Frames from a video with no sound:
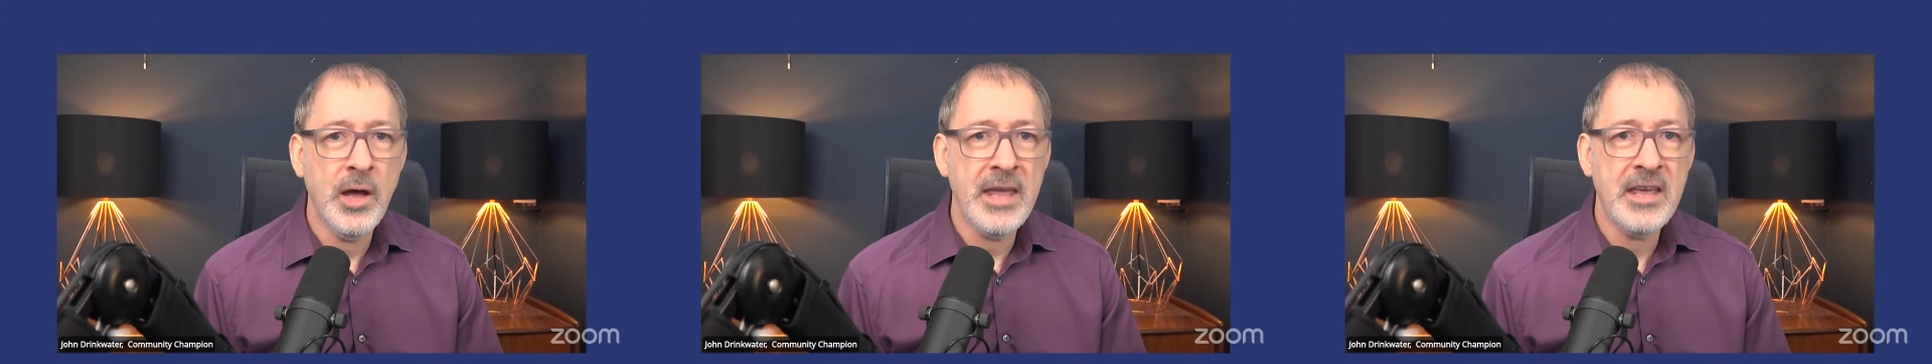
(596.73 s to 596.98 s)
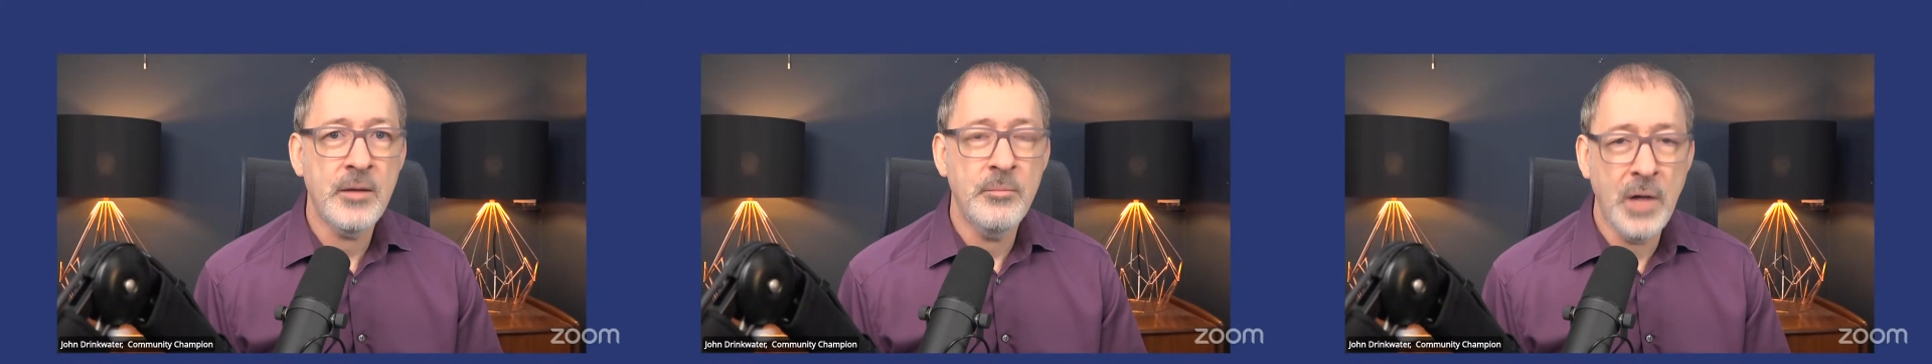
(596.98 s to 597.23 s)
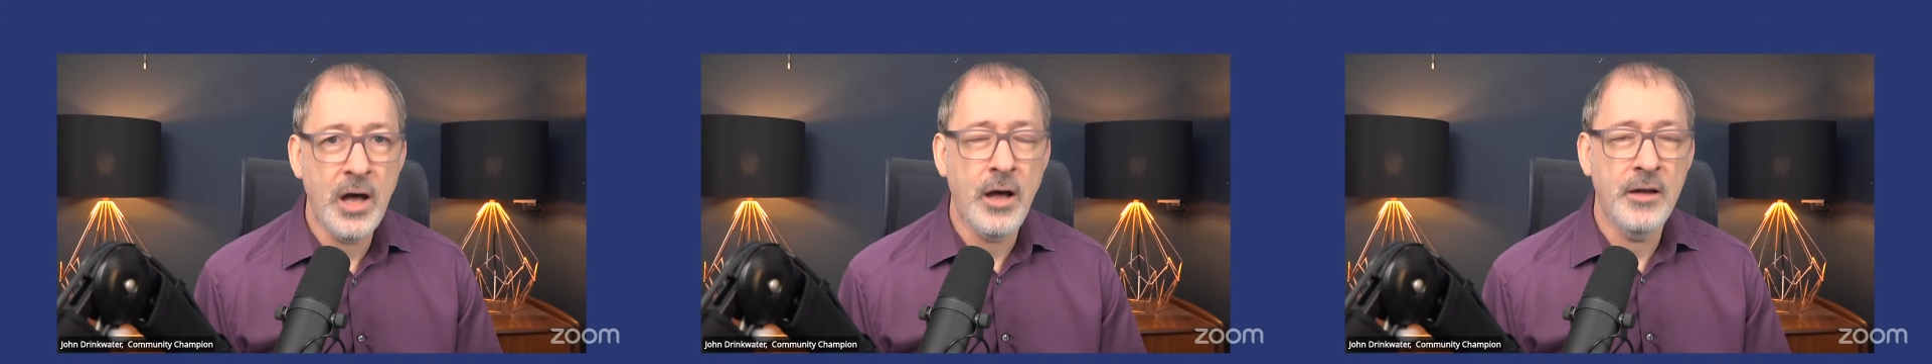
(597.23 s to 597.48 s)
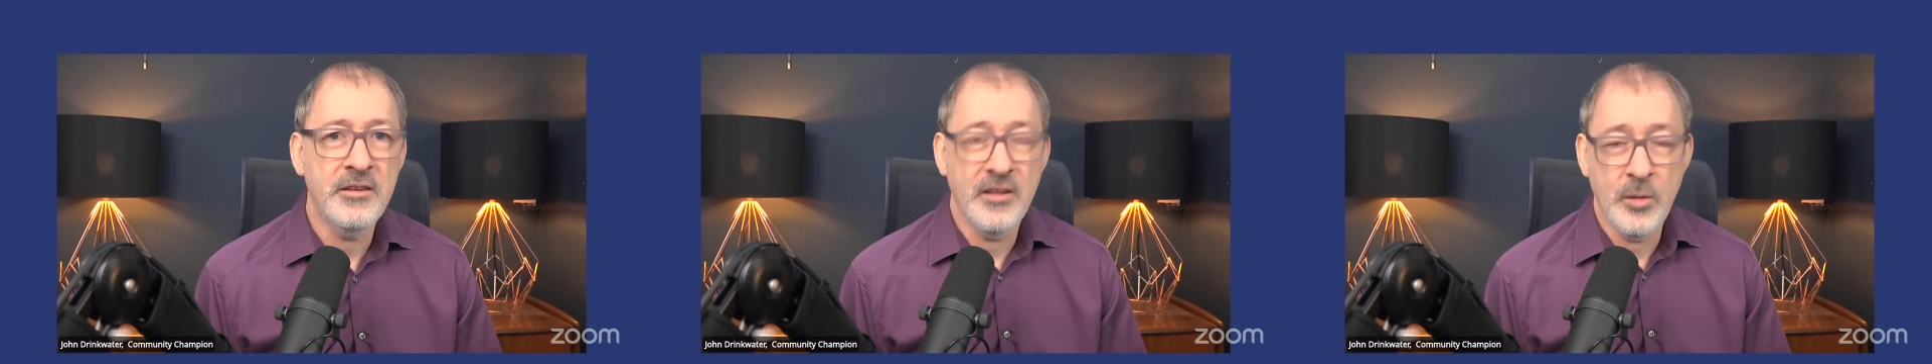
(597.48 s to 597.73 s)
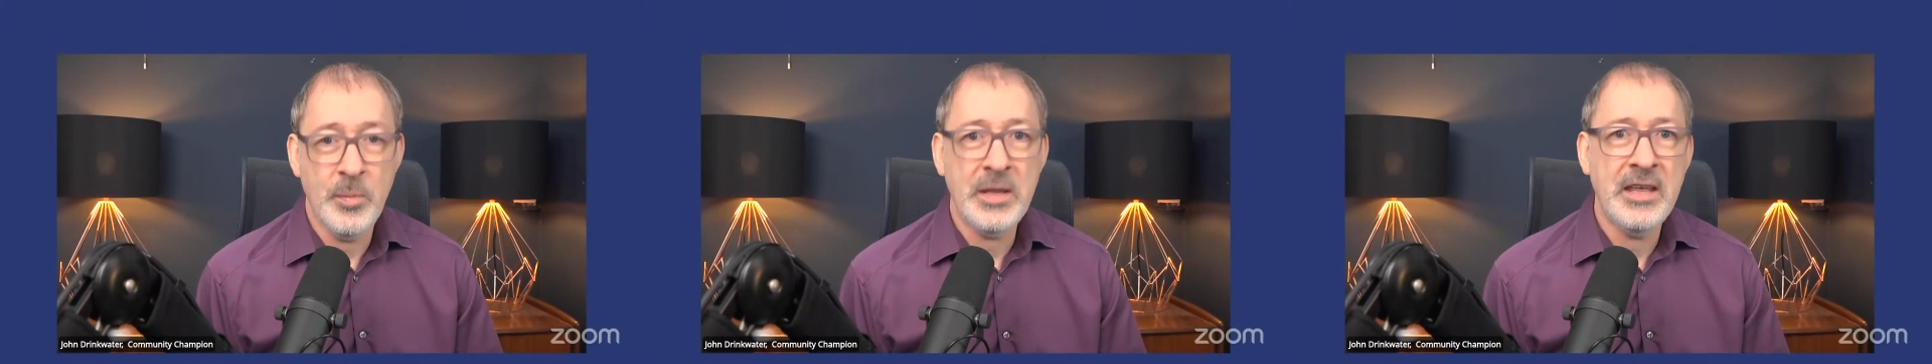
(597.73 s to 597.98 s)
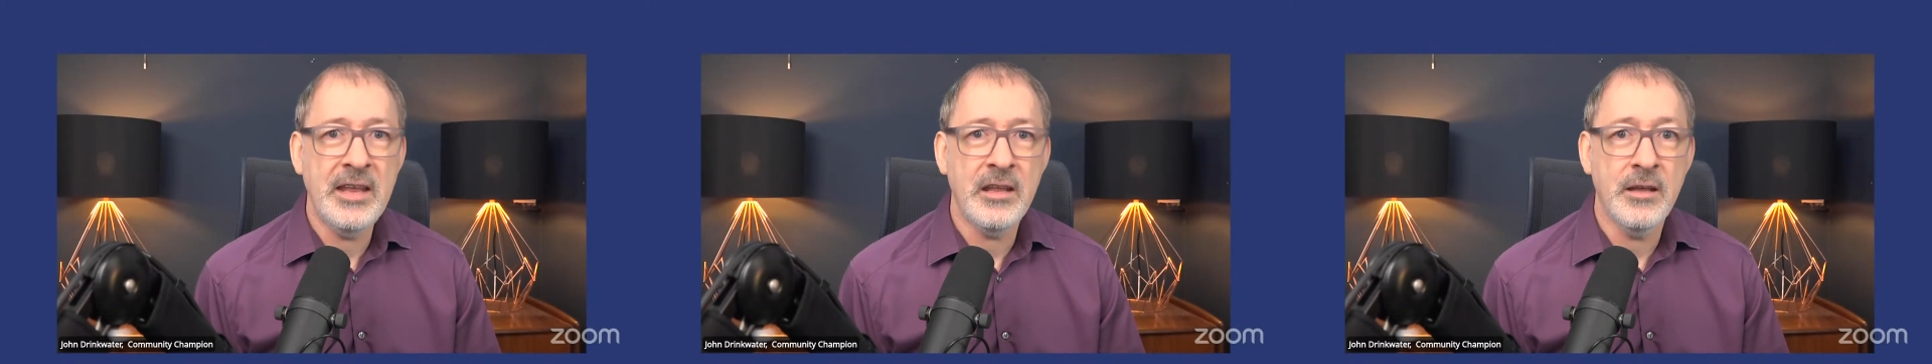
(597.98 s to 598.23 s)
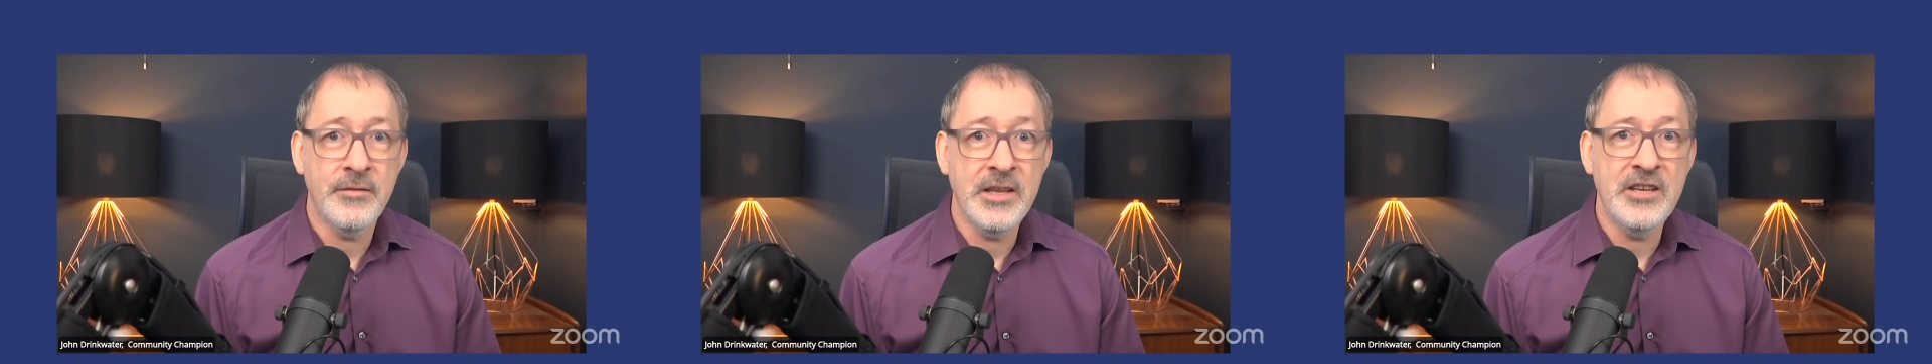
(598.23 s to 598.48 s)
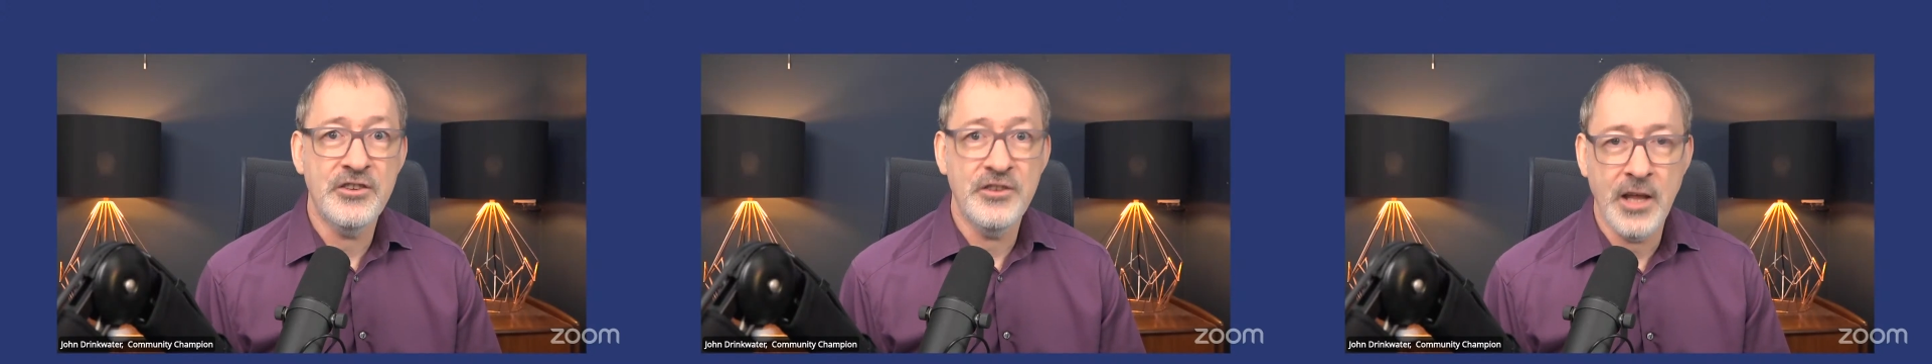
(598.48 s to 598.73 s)
a command at the beginning of
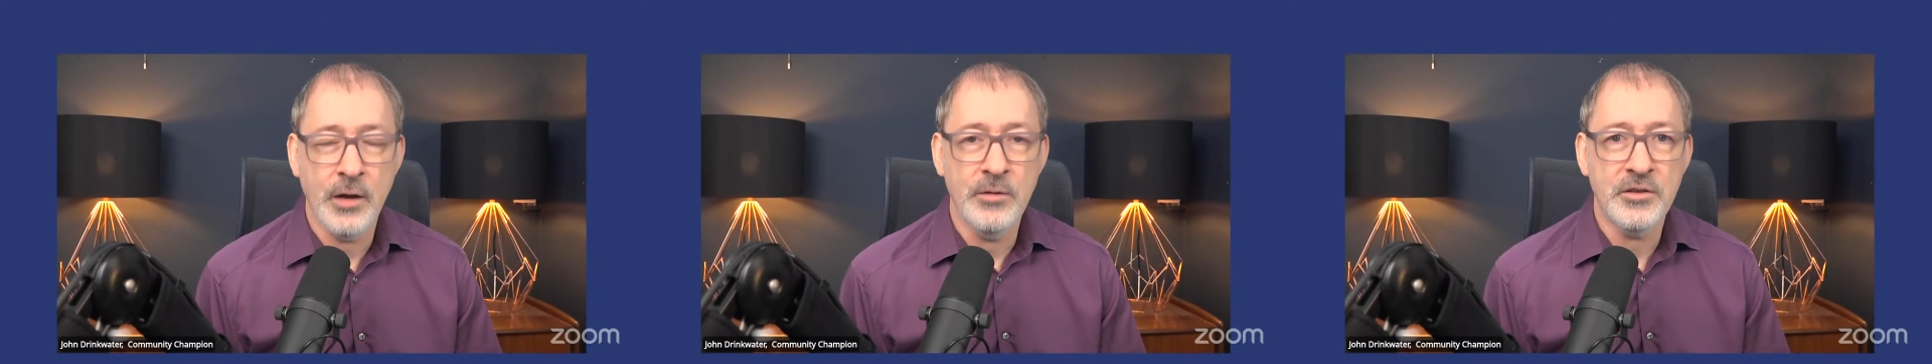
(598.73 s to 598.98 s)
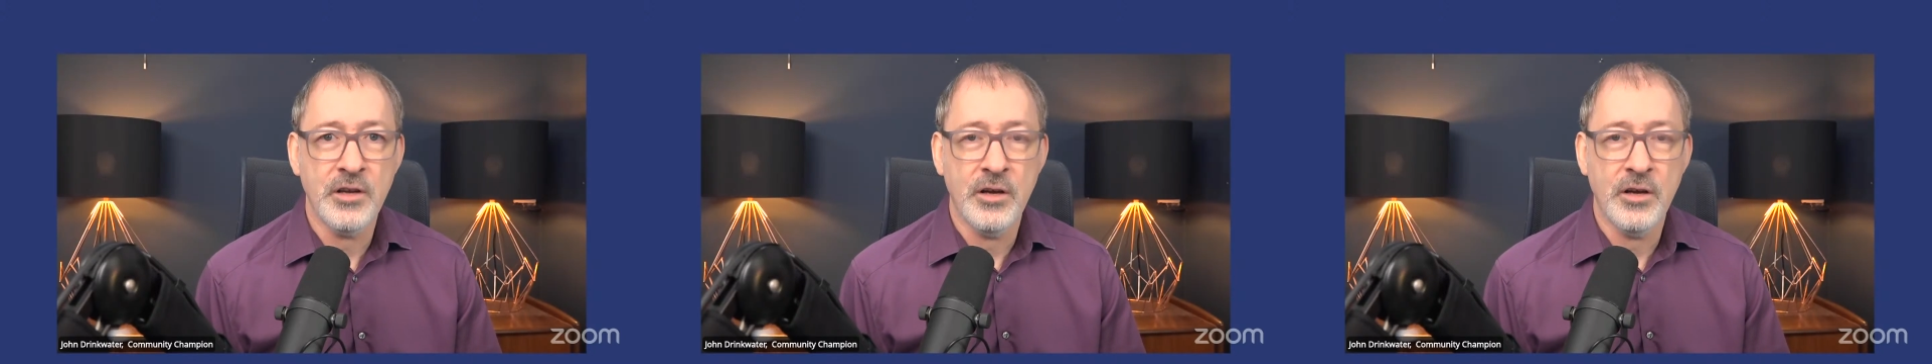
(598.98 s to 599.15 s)
each note